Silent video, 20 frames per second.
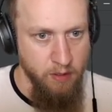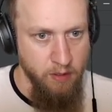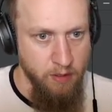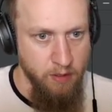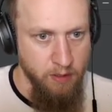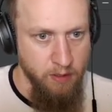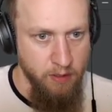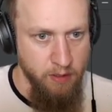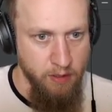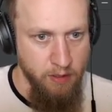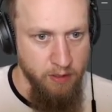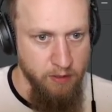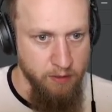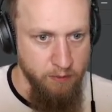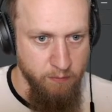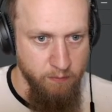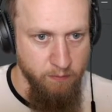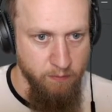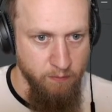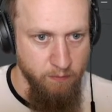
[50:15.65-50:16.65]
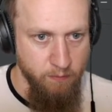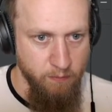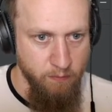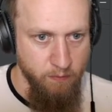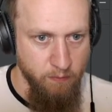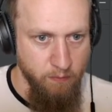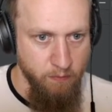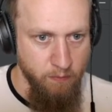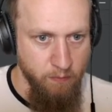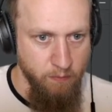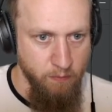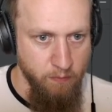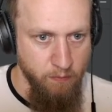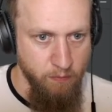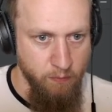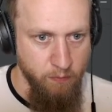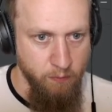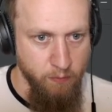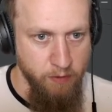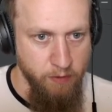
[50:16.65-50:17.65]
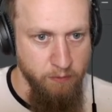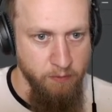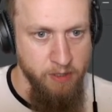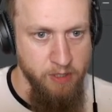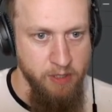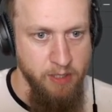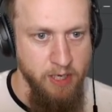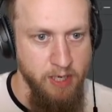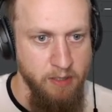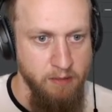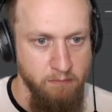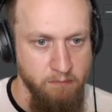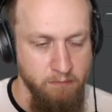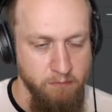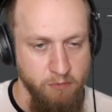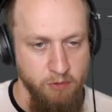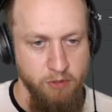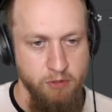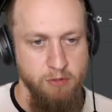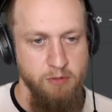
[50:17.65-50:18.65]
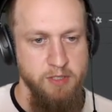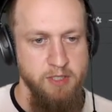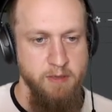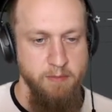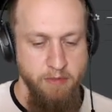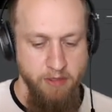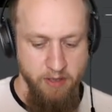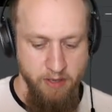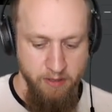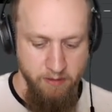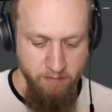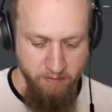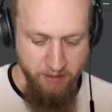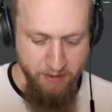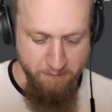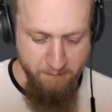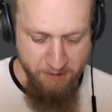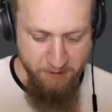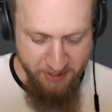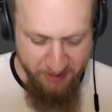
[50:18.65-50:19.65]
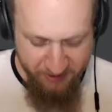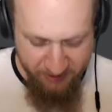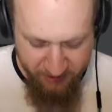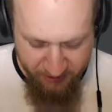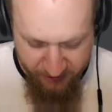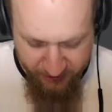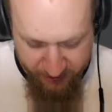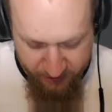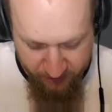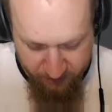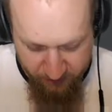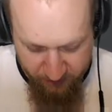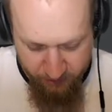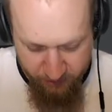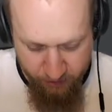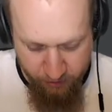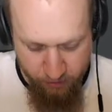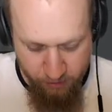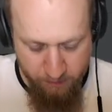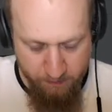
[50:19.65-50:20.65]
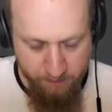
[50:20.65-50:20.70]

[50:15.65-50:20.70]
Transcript: And we will do something immediately here. So